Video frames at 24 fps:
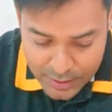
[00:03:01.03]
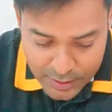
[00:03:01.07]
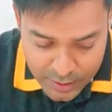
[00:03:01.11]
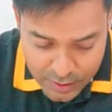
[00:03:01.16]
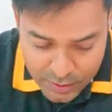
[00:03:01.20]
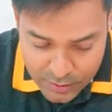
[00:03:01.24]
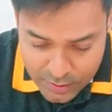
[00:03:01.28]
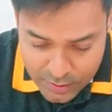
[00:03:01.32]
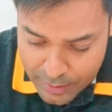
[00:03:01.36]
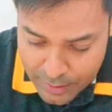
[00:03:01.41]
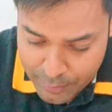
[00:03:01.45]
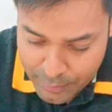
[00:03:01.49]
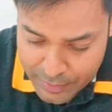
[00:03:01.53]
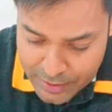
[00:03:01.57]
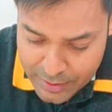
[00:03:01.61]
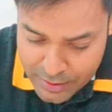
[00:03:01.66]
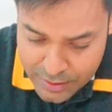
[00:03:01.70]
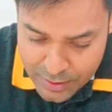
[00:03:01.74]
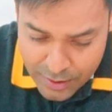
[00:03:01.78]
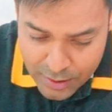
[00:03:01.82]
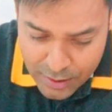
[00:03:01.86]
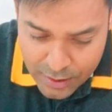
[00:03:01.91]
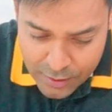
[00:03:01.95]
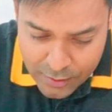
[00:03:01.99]
So
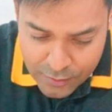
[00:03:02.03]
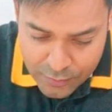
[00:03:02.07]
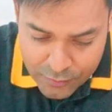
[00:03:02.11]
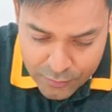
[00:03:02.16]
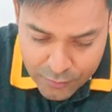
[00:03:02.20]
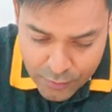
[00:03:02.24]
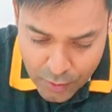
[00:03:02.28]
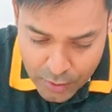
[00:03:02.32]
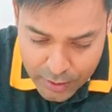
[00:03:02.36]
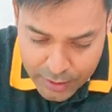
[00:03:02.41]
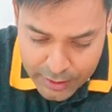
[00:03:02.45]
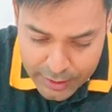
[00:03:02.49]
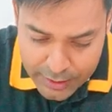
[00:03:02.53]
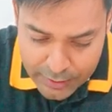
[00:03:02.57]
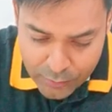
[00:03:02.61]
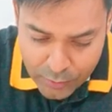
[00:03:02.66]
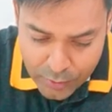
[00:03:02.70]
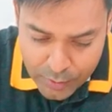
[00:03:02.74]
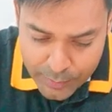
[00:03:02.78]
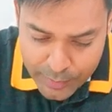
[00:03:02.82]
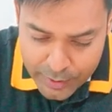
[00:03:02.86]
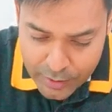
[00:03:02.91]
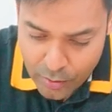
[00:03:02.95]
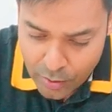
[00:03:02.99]
means 40
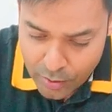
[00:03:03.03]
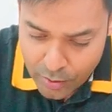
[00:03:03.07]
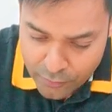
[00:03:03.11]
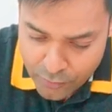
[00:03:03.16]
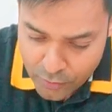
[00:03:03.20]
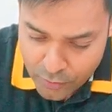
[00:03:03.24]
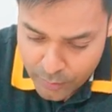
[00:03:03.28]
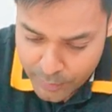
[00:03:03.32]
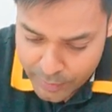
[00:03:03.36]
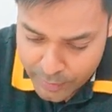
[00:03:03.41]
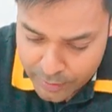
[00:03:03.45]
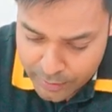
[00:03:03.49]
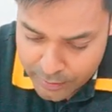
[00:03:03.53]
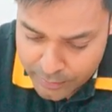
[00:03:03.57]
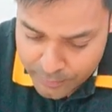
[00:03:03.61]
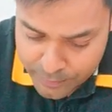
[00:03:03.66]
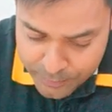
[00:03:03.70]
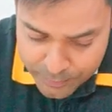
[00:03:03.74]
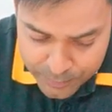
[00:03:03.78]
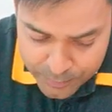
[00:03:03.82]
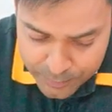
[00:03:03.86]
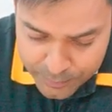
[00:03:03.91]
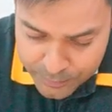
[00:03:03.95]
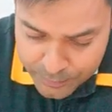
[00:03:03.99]
would be gone from here
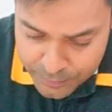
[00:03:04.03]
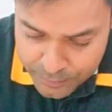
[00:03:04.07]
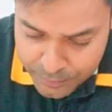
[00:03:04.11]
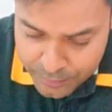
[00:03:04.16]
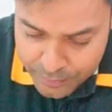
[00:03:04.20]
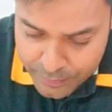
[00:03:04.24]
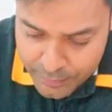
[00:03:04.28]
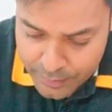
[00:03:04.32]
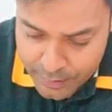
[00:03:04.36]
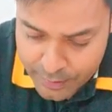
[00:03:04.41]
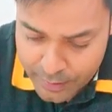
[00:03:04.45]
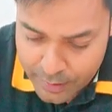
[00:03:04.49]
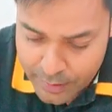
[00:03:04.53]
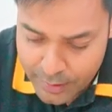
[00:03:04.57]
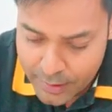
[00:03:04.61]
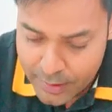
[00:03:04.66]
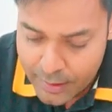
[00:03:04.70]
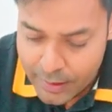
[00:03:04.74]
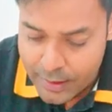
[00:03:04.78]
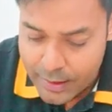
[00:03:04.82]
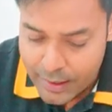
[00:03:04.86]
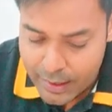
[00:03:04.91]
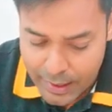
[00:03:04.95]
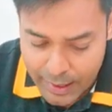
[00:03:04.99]

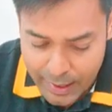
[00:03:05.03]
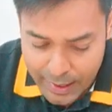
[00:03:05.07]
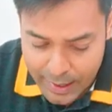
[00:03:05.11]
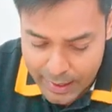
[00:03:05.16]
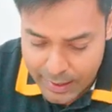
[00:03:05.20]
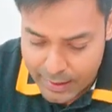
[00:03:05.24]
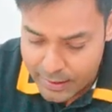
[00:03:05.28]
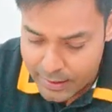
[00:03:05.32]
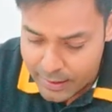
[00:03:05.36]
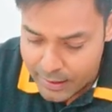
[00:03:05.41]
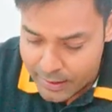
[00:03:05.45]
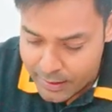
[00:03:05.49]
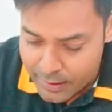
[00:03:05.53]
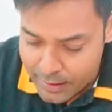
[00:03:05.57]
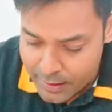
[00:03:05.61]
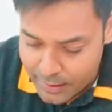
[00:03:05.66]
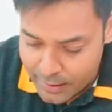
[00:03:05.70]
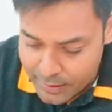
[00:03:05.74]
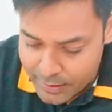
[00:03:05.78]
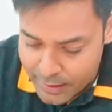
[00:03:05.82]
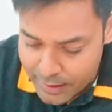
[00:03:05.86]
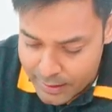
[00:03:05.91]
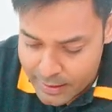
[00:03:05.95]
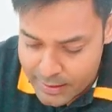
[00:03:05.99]
and
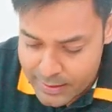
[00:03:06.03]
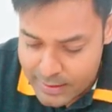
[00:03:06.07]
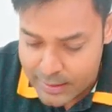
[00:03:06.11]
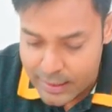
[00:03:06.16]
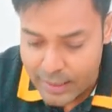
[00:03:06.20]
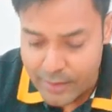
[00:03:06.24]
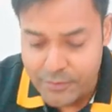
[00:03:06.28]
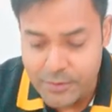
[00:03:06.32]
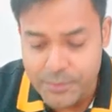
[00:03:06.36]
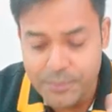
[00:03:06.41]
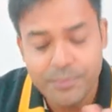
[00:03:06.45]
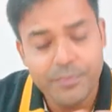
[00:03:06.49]
nothing is left.